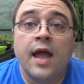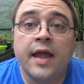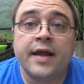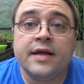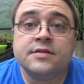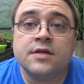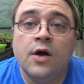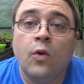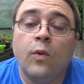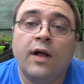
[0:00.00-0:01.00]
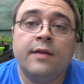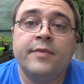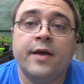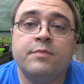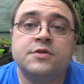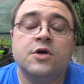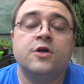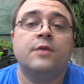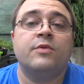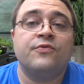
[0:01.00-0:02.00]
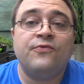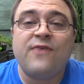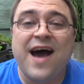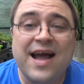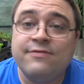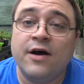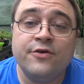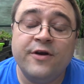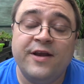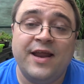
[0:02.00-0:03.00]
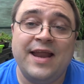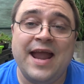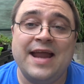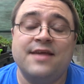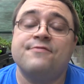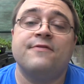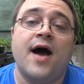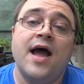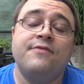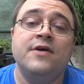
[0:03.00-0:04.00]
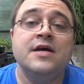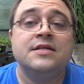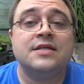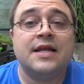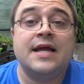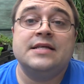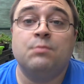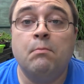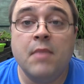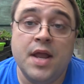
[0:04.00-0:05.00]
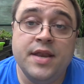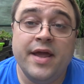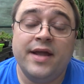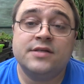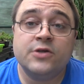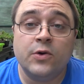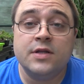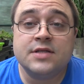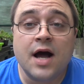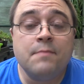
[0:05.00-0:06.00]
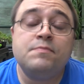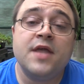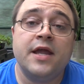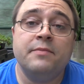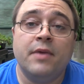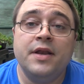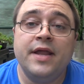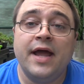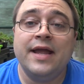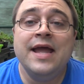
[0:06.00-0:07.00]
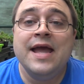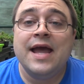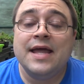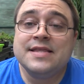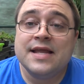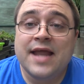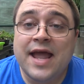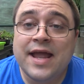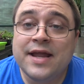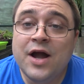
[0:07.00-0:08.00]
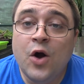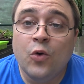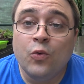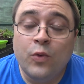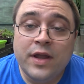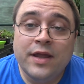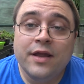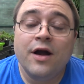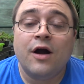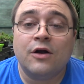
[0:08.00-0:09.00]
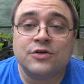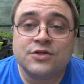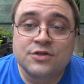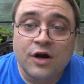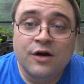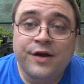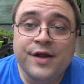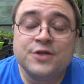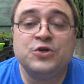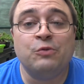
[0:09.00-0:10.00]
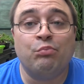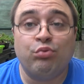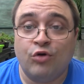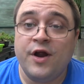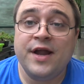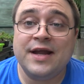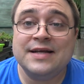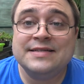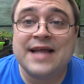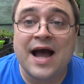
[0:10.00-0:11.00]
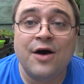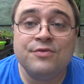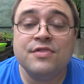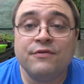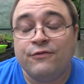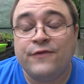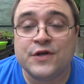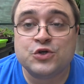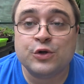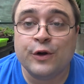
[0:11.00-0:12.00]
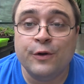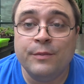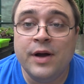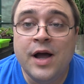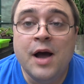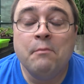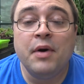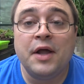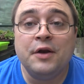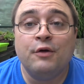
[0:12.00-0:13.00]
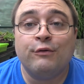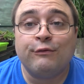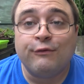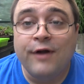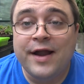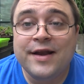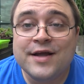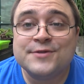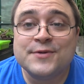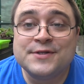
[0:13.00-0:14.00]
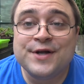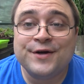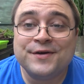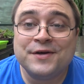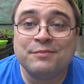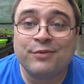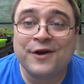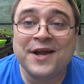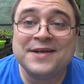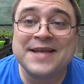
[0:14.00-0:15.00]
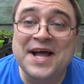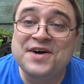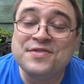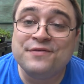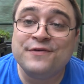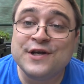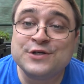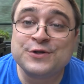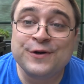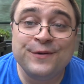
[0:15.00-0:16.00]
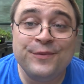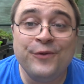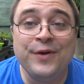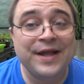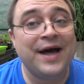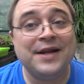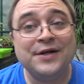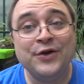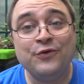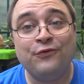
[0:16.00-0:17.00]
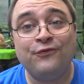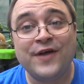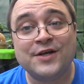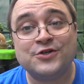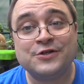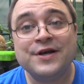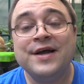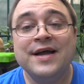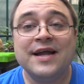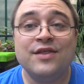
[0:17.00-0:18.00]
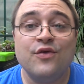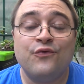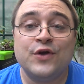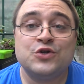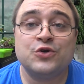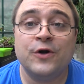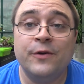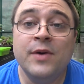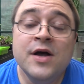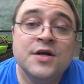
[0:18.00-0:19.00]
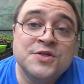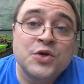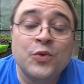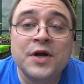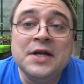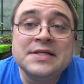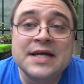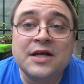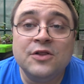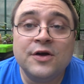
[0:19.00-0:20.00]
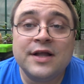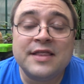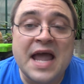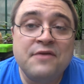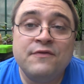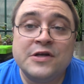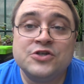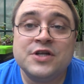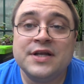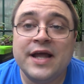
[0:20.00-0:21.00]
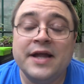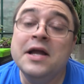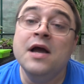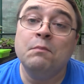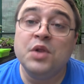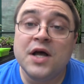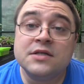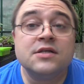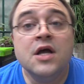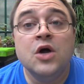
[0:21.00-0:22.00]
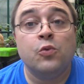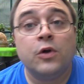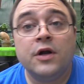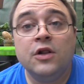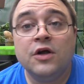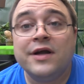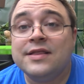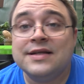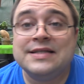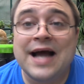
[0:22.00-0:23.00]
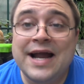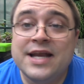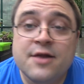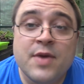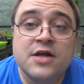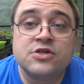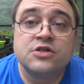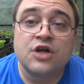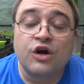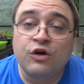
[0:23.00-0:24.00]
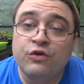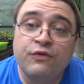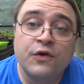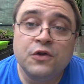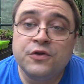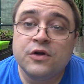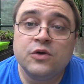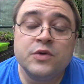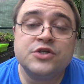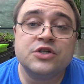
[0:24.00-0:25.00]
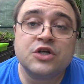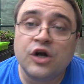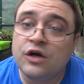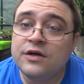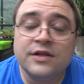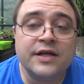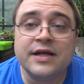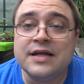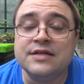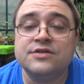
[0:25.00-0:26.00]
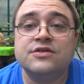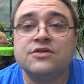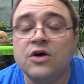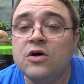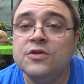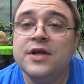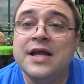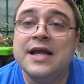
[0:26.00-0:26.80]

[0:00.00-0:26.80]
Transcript: Hey guys, welcome to episode number 585. Today is Monday, so it's Update Monday, and today we are starting to break down the fish room. But right as we started to break down the fish room, we got a new fish in the fish room. So we're going to take a look at that fish today. Plus, we're going to look at the Diatomaceous earth filter, which is currently installed